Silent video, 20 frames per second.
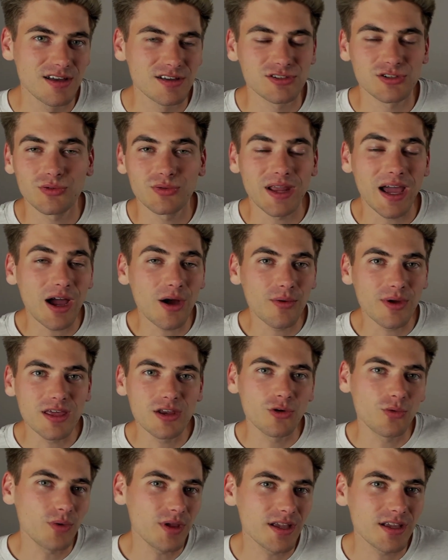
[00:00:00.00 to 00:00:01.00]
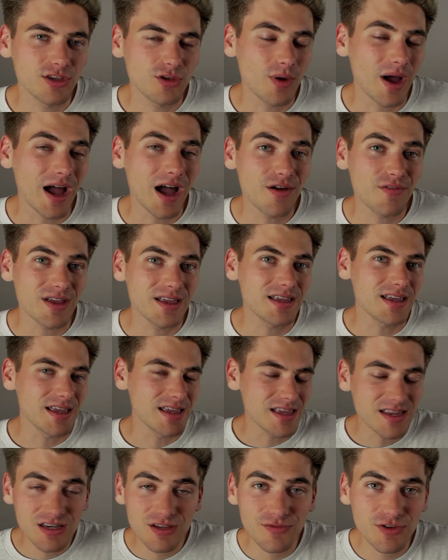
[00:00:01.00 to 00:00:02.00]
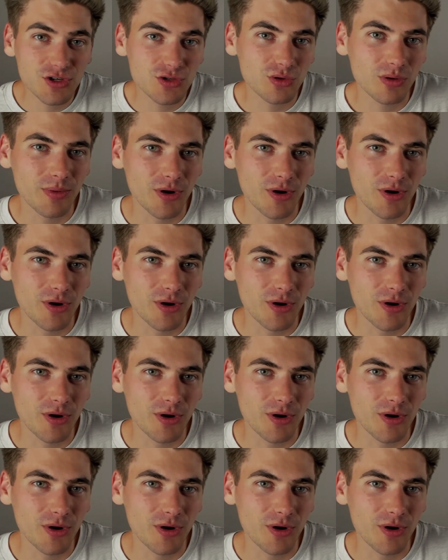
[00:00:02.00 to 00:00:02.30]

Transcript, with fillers: So now in a week, you have an individual